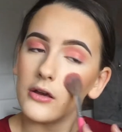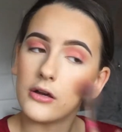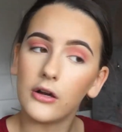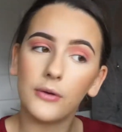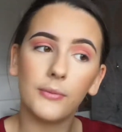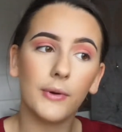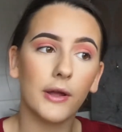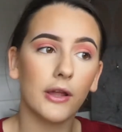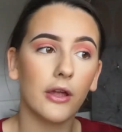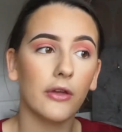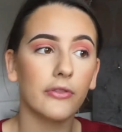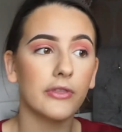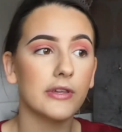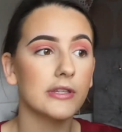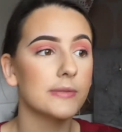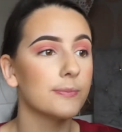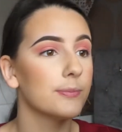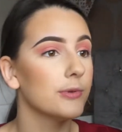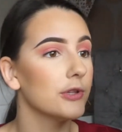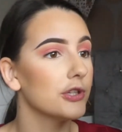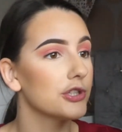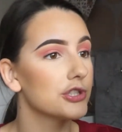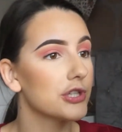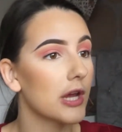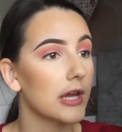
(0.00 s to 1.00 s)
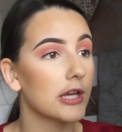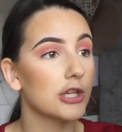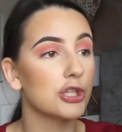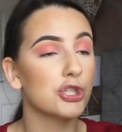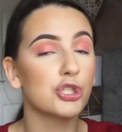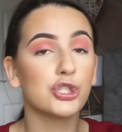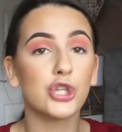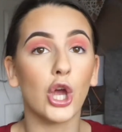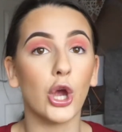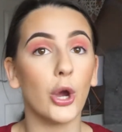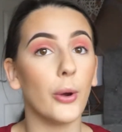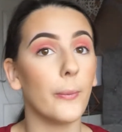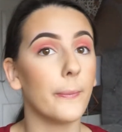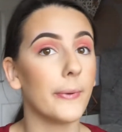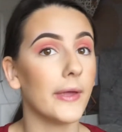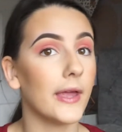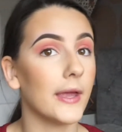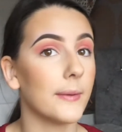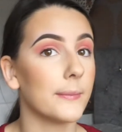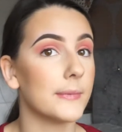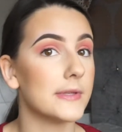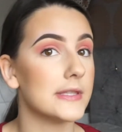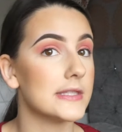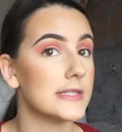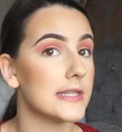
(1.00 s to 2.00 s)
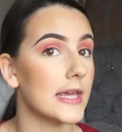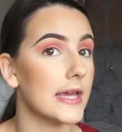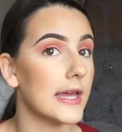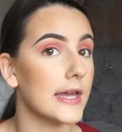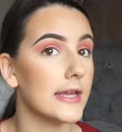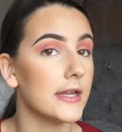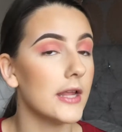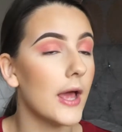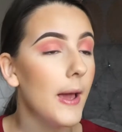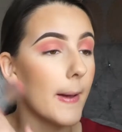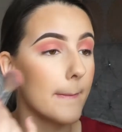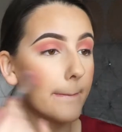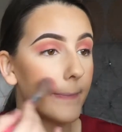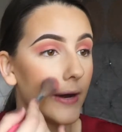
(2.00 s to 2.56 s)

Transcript: Oh my god, this blusher is so pigmented,